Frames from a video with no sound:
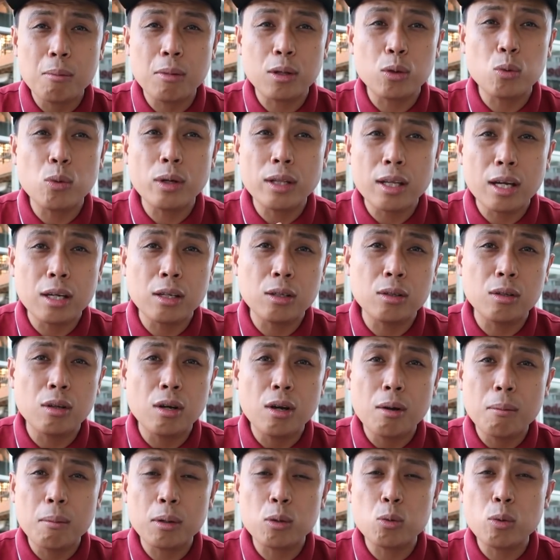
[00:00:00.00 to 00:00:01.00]
But what
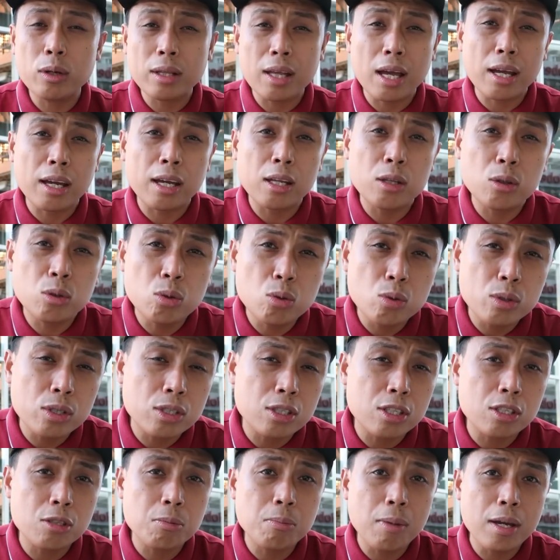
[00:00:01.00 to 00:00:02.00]
I can do
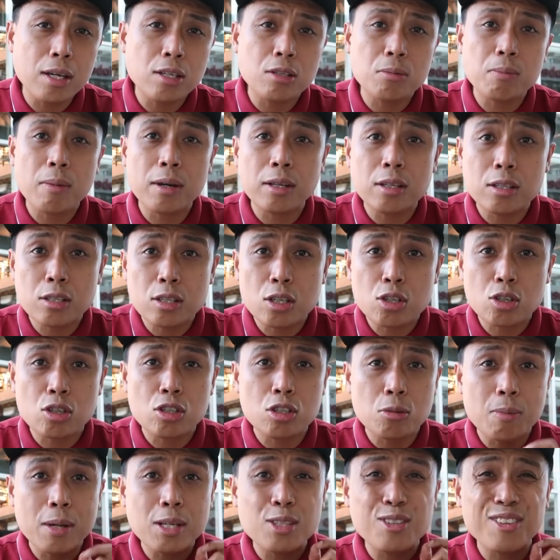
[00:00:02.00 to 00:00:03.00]
is just base my
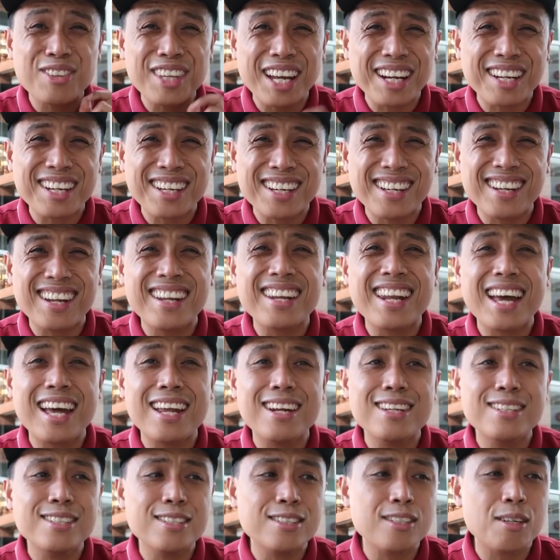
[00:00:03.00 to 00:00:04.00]
decisions based on technical
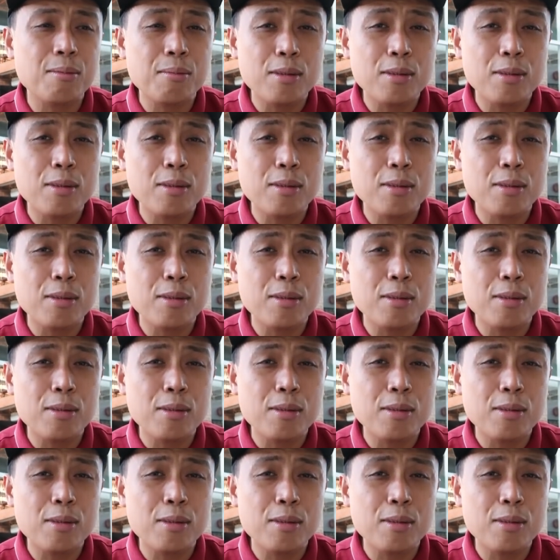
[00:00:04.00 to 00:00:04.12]
analysis